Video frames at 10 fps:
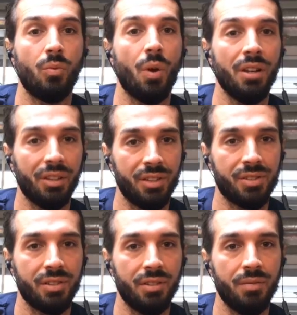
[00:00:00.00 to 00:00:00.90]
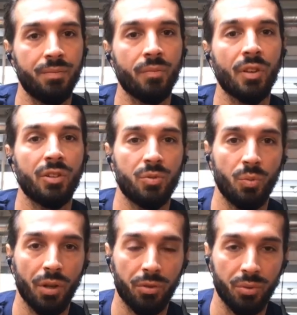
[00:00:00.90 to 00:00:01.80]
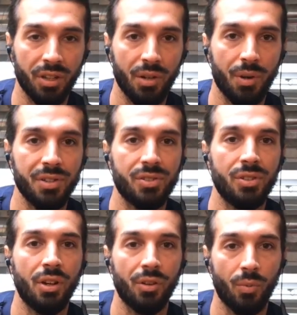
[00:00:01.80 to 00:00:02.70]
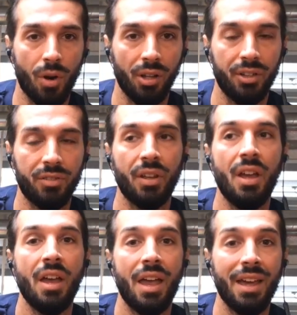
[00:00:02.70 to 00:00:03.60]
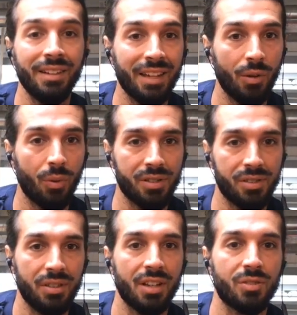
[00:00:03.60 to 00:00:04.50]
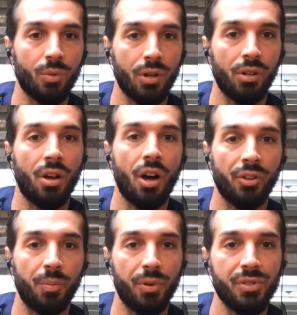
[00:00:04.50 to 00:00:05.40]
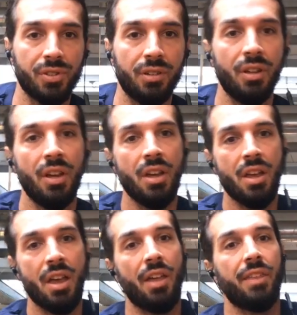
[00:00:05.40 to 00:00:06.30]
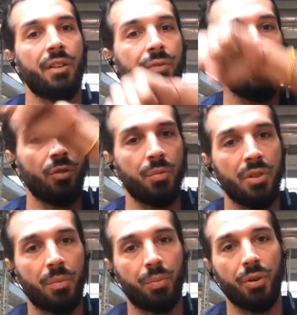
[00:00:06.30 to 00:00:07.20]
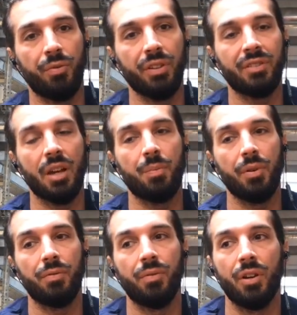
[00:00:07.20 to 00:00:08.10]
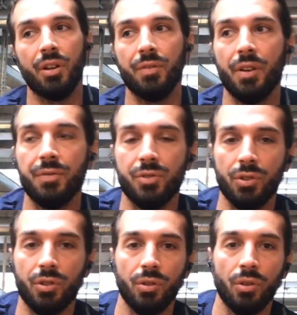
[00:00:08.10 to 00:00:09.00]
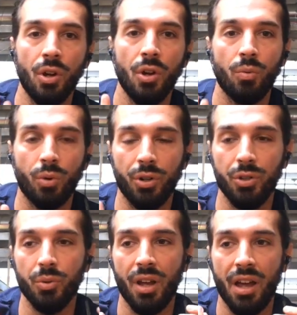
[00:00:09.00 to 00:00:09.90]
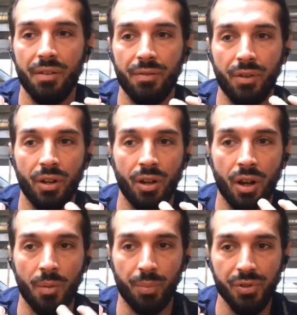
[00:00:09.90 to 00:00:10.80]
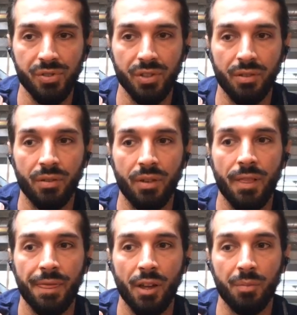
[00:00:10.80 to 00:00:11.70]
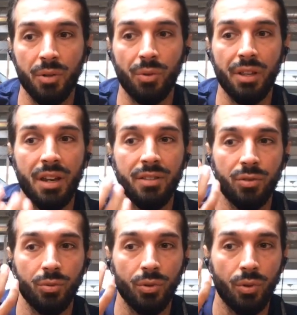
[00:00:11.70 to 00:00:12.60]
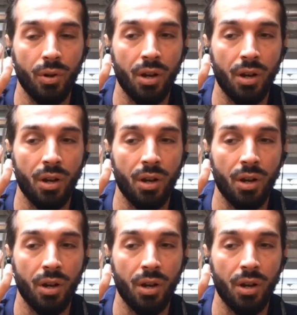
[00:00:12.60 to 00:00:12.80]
whitelisted, because we went through KYC on the wallet and KYC as well on the person, and therefore it would be the perfect type of circle where you would have a person that will be related to